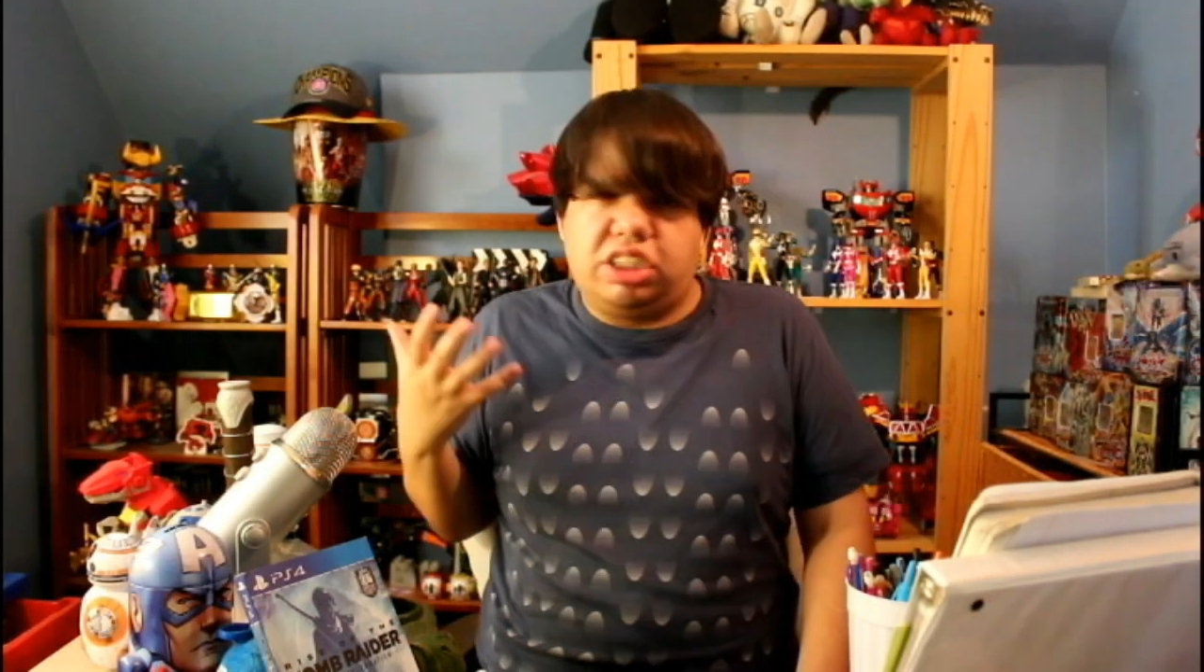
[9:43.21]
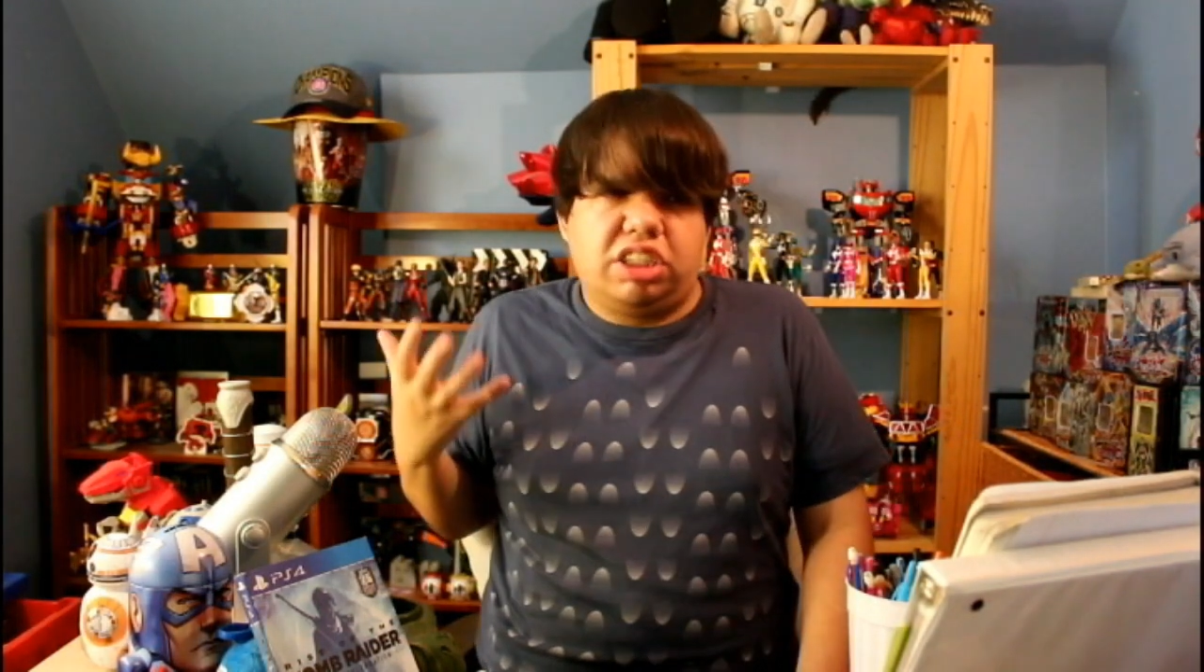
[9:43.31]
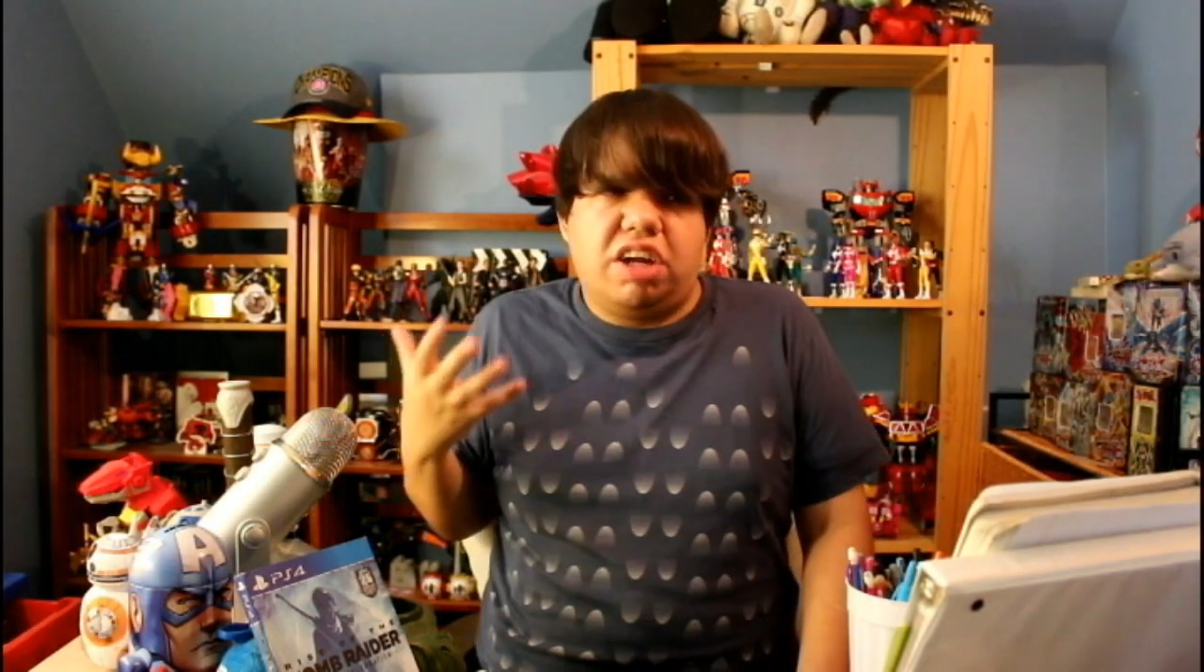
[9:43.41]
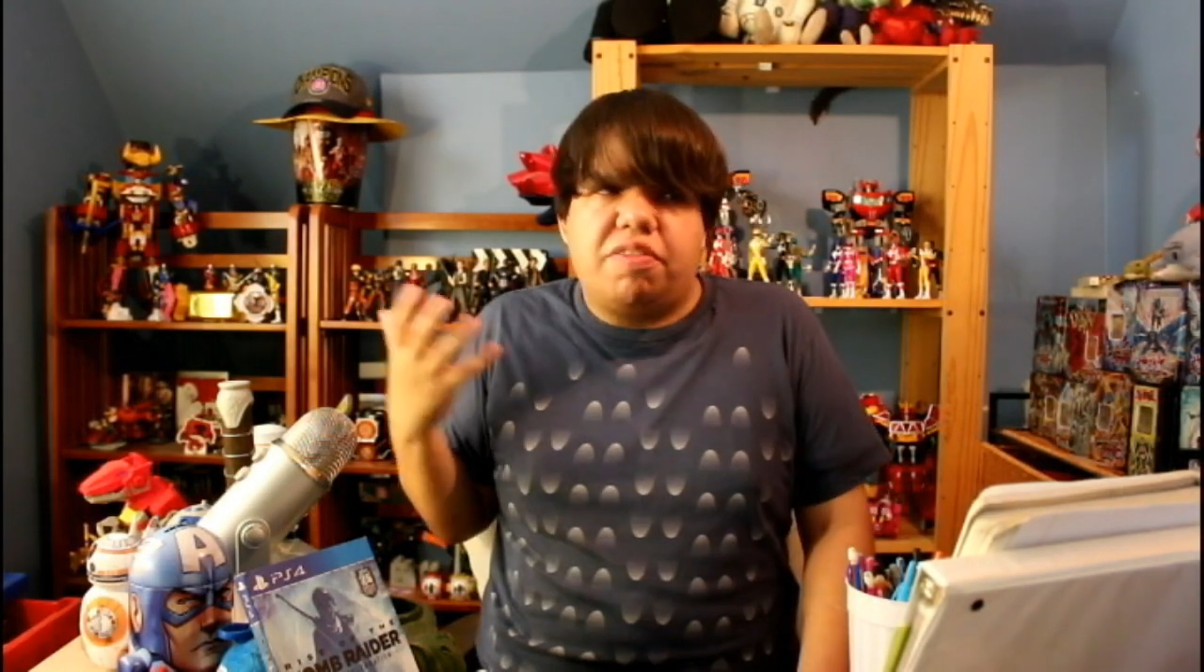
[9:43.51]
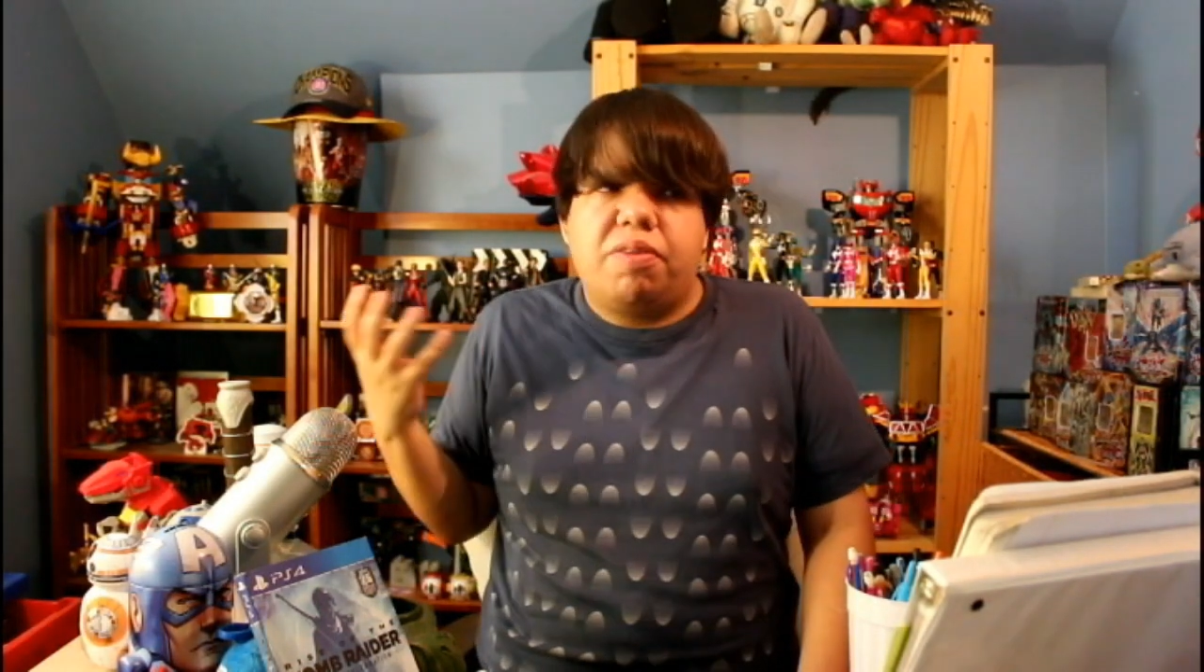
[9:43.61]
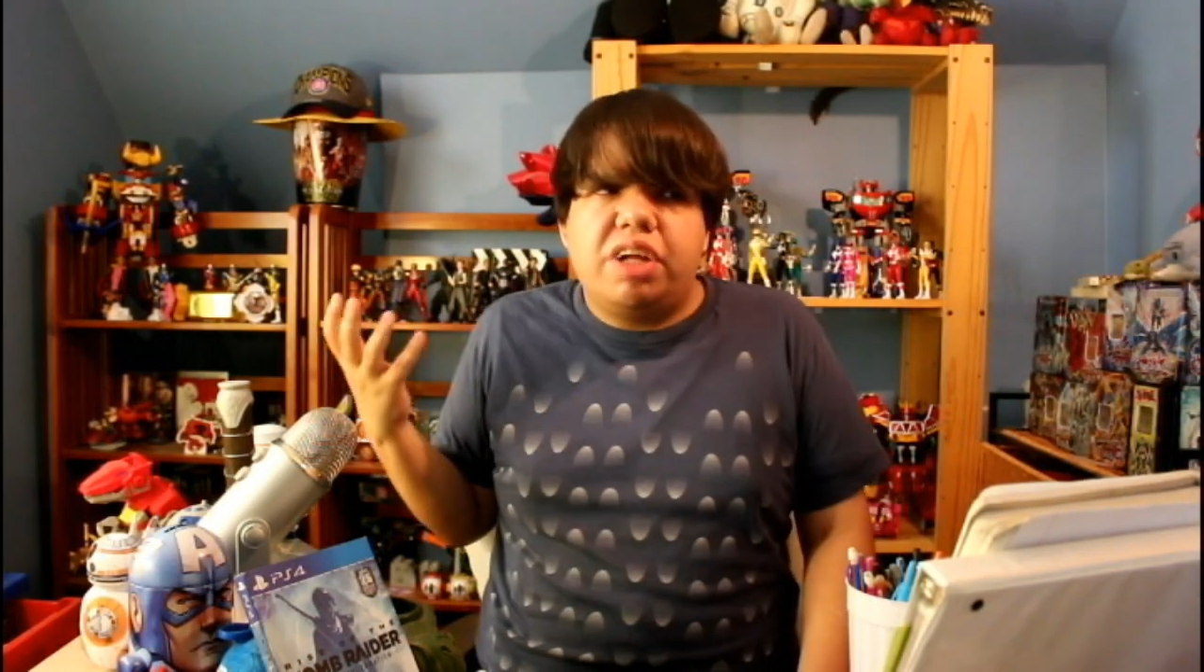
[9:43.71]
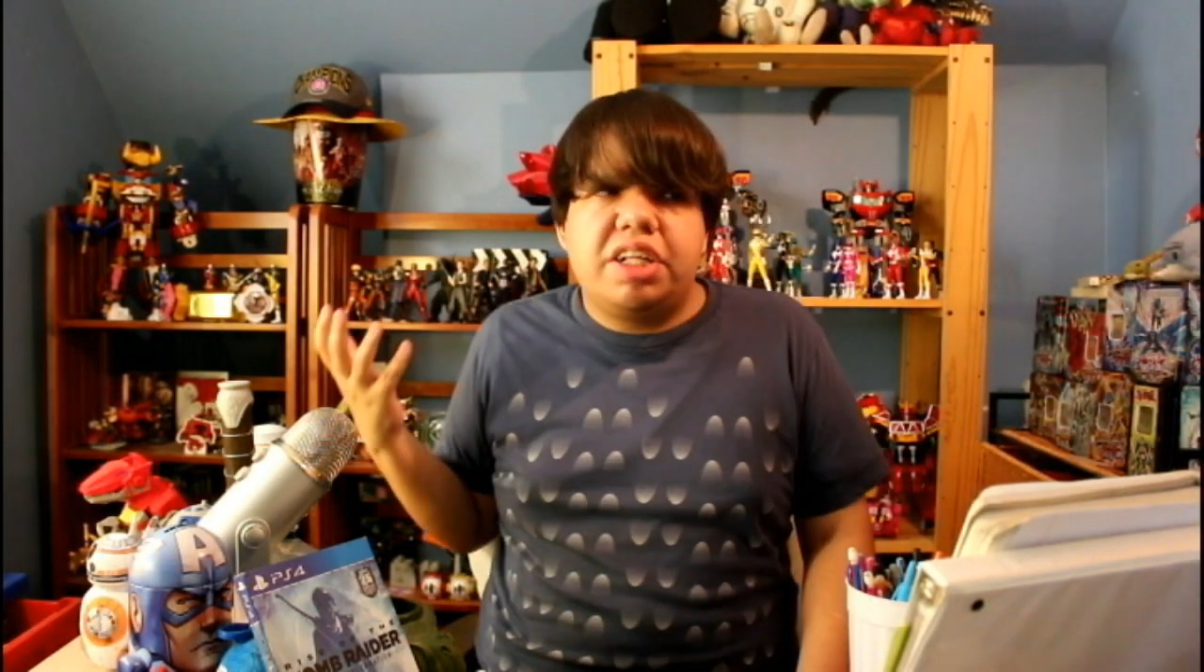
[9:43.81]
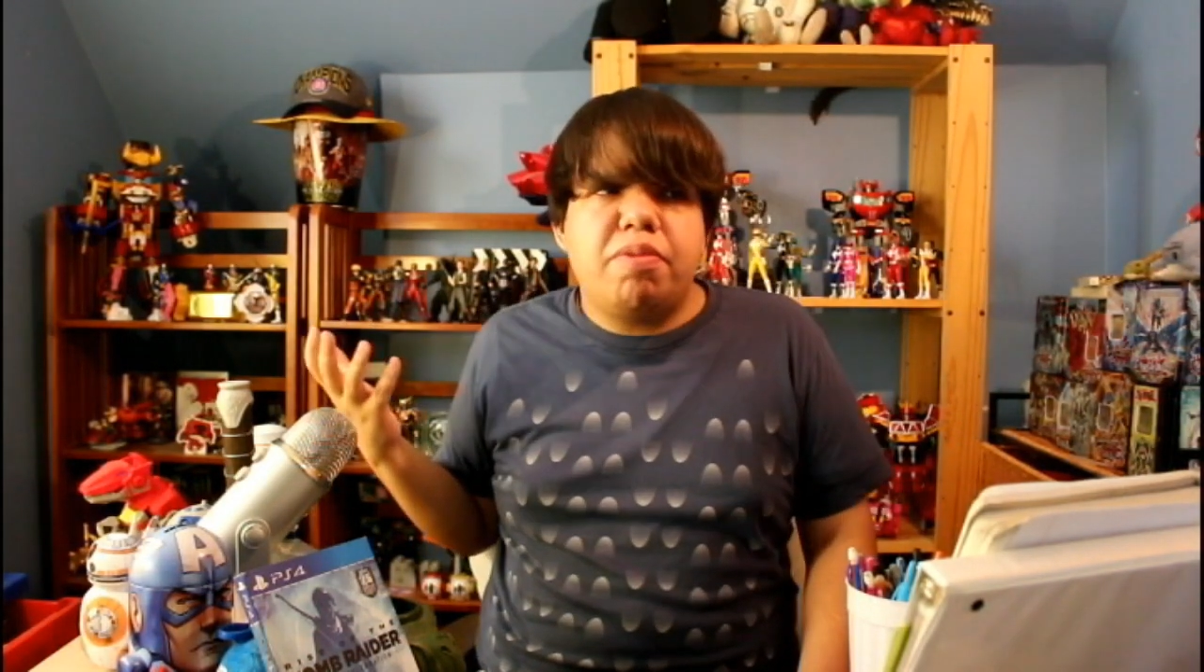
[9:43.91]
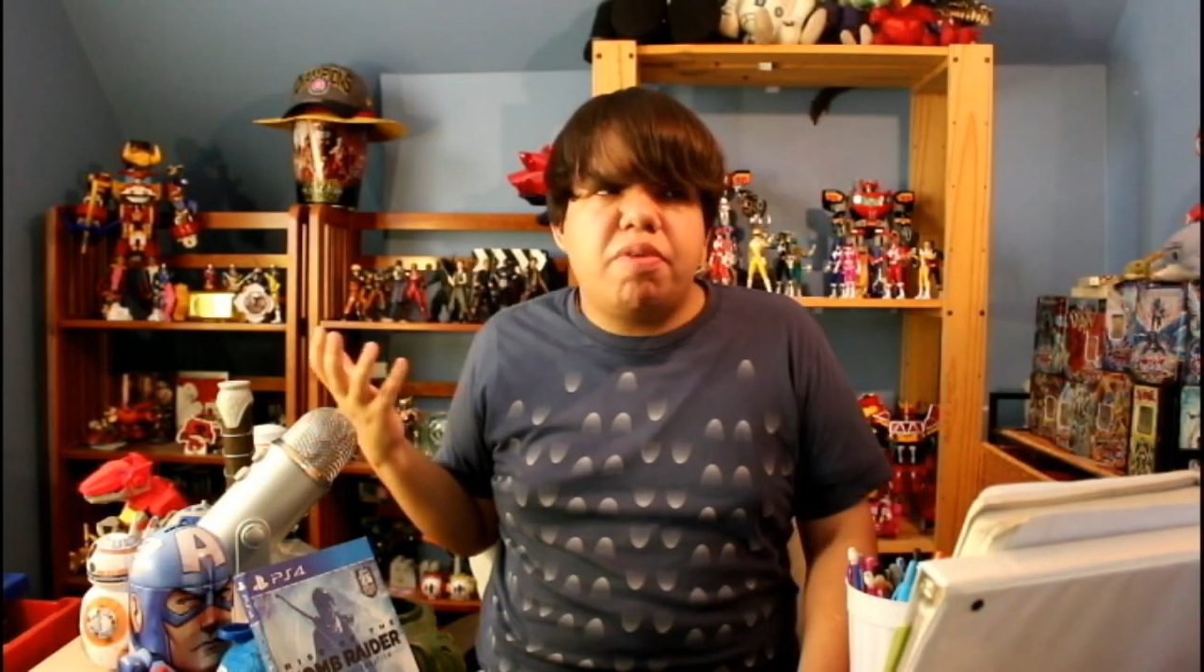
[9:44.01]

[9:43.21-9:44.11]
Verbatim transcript: never really did